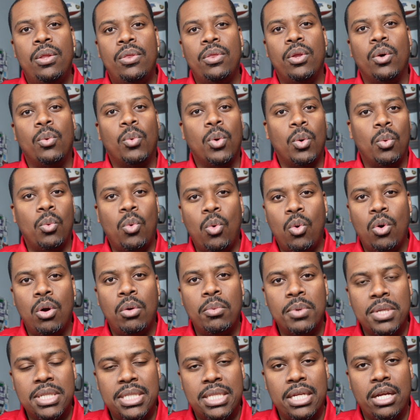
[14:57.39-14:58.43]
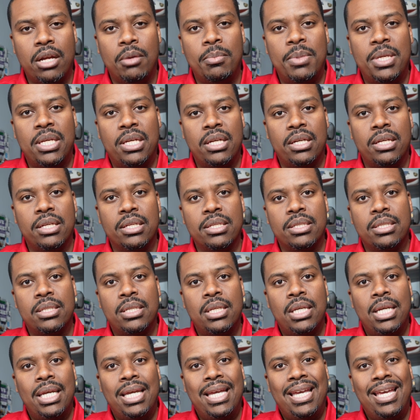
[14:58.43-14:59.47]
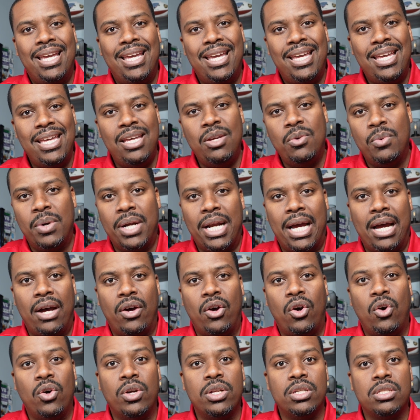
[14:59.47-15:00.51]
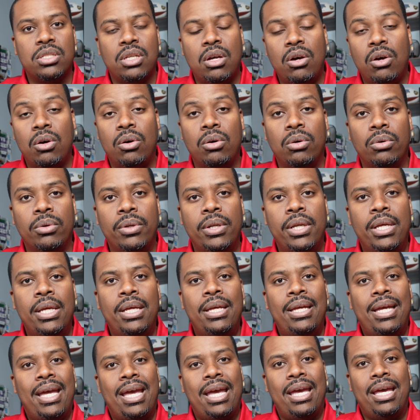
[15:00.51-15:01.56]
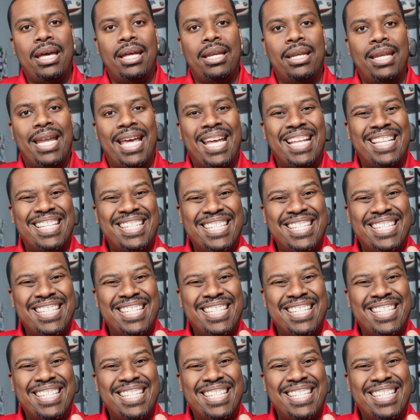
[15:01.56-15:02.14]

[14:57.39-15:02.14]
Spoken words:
the reward was there because he went out on his own, and that